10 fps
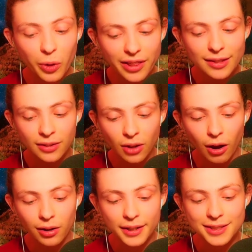with
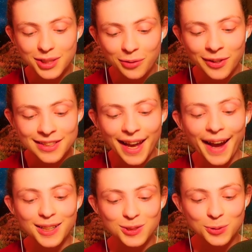knowledge of his
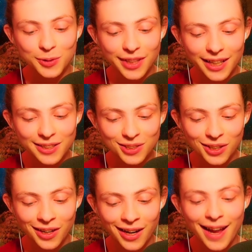actual
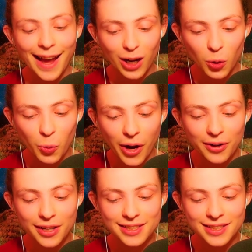nature and
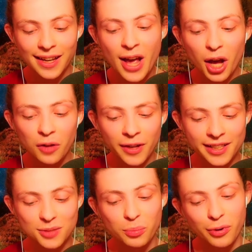awareness of
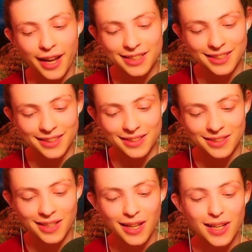his
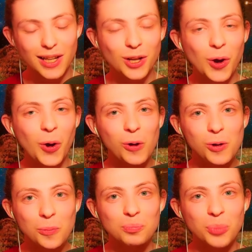presence in
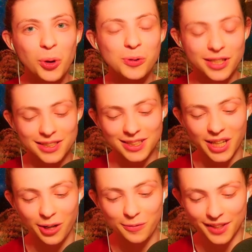all components
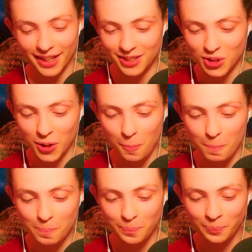of nature.
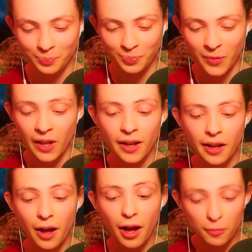
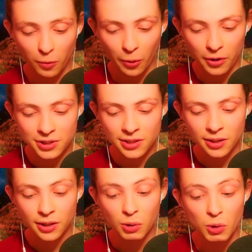Of course,
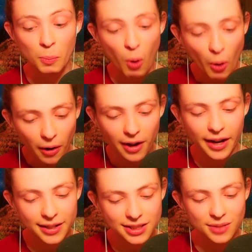the more
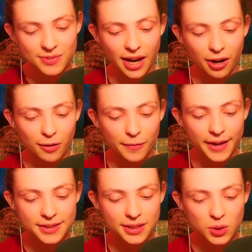kinds of
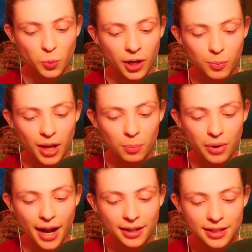sacrifices one may
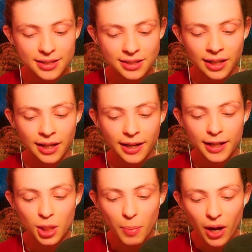practice,
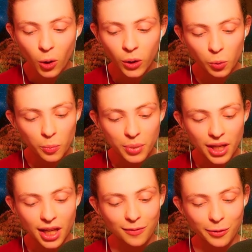the better it will
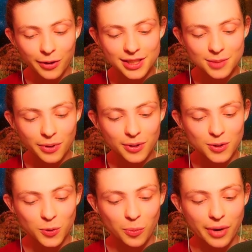be for his
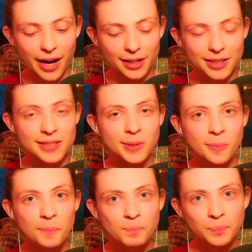spiritual practice,
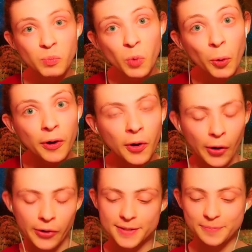or
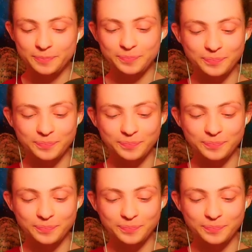hers.